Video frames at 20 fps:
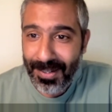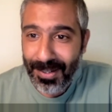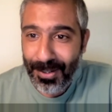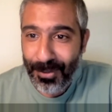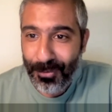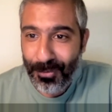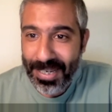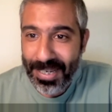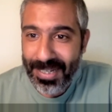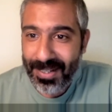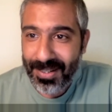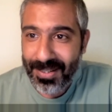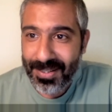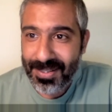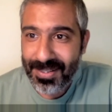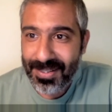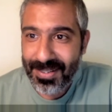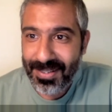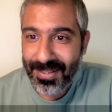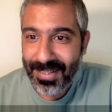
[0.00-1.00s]

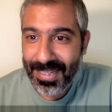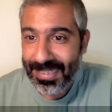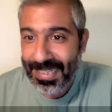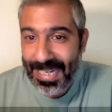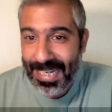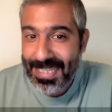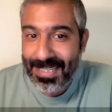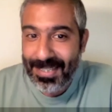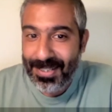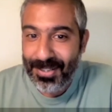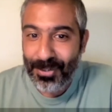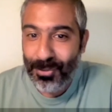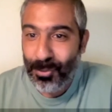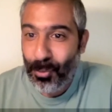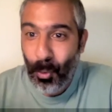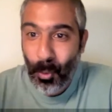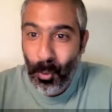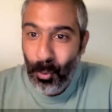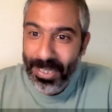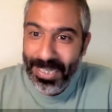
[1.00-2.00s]
arenas. Like, that's just
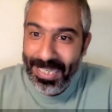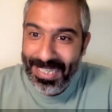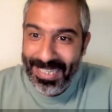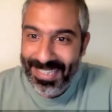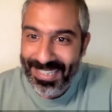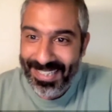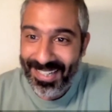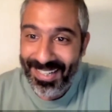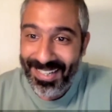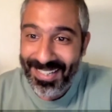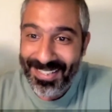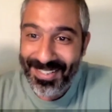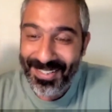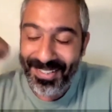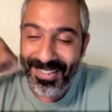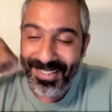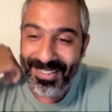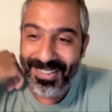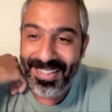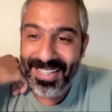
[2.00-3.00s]
all he does, you
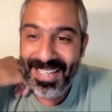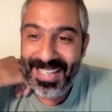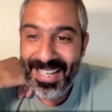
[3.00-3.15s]
know?